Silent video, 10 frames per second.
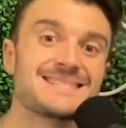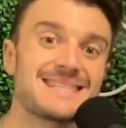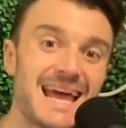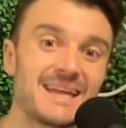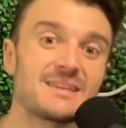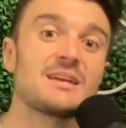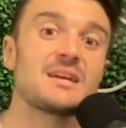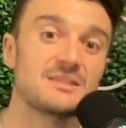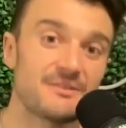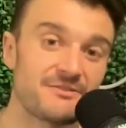10
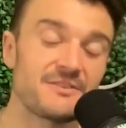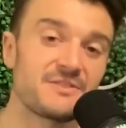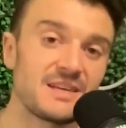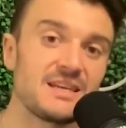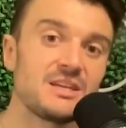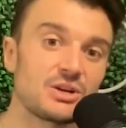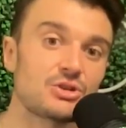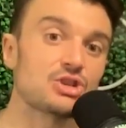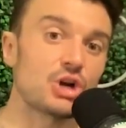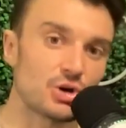to 15
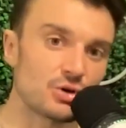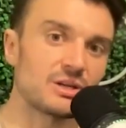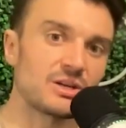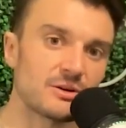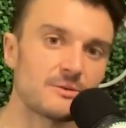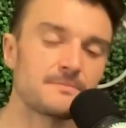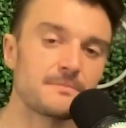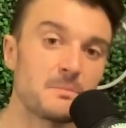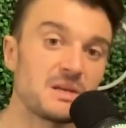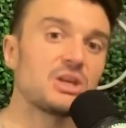years earlier,
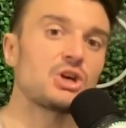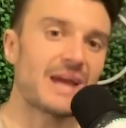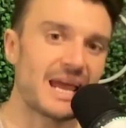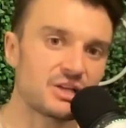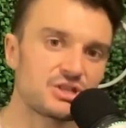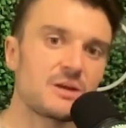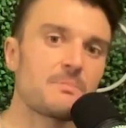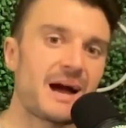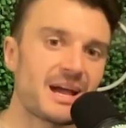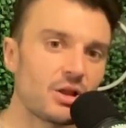meaning you're
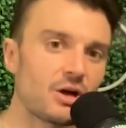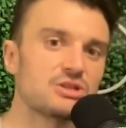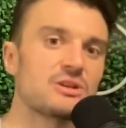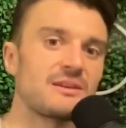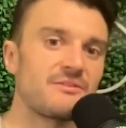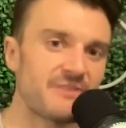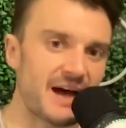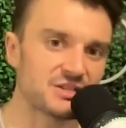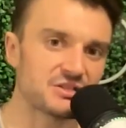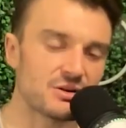aging biologically
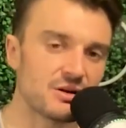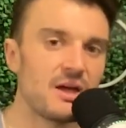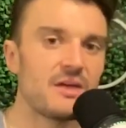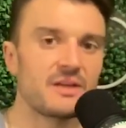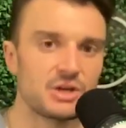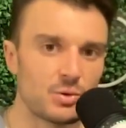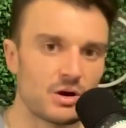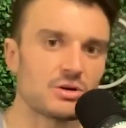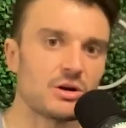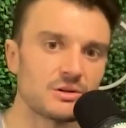faster than you
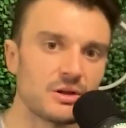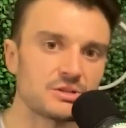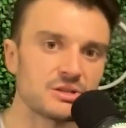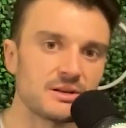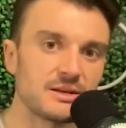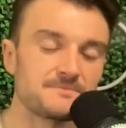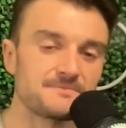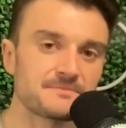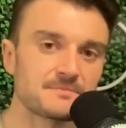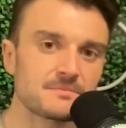are chronologically.
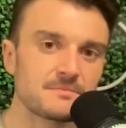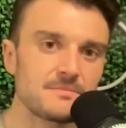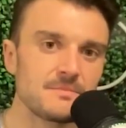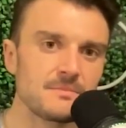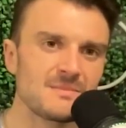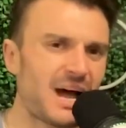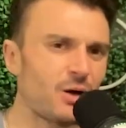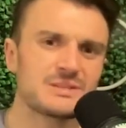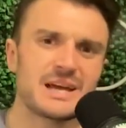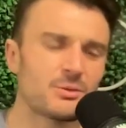
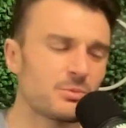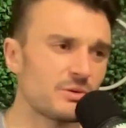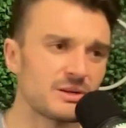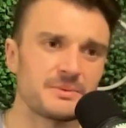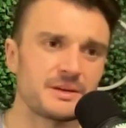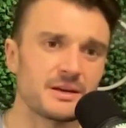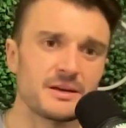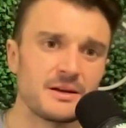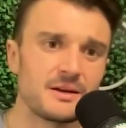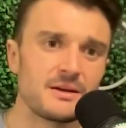How terrible would it be
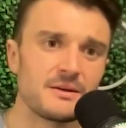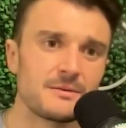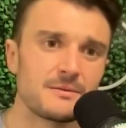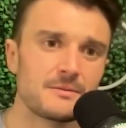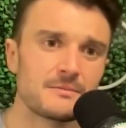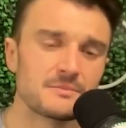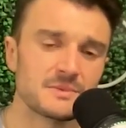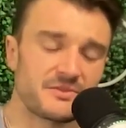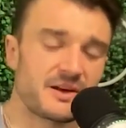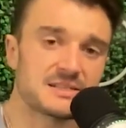
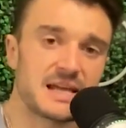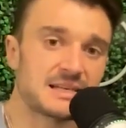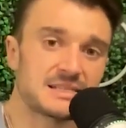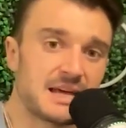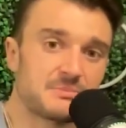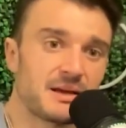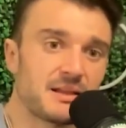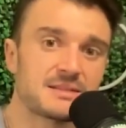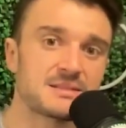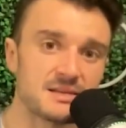if, as Ed
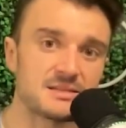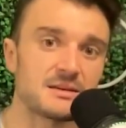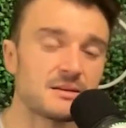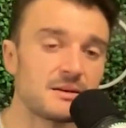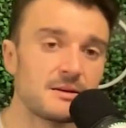Milet says it,